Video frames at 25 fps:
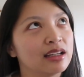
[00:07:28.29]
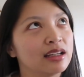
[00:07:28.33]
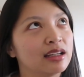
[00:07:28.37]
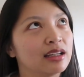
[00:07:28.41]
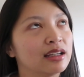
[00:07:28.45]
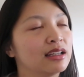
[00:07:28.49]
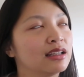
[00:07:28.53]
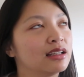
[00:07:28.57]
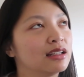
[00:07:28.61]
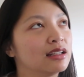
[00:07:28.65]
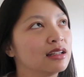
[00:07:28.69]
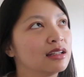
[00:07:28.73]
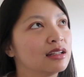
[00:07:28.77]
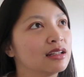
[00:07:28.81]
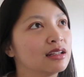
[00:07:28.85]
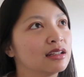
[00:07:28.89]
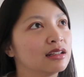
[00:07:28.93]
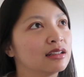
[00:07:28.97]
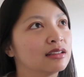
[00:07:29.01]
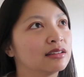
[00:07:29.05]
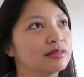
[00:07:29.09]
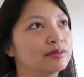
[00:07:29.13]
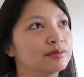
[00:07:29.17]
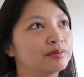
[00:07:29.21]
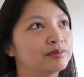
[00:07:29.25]

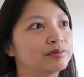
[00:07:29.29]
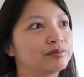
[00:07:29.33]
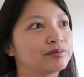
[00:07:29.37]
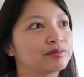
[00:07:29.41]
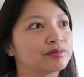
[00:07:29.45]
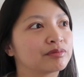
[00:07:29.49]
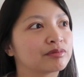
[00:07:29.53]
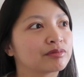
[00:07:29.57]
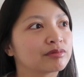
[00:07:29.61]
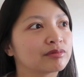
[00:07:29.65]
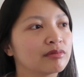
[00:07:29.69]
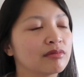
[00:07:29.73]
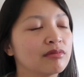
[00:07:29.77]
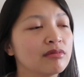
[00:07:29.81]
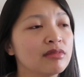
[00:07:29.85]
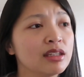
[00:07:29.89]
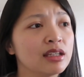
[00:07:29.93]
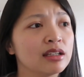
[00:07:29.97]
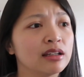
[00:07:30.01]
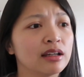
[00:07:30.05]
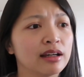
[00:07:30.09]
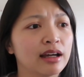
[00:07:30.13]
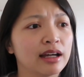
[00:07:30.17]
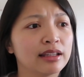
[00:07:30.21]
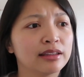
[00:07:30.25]

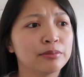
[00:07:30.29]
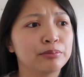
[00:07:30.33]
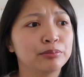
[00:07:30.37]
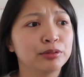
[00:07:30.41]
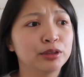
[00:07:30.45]
at the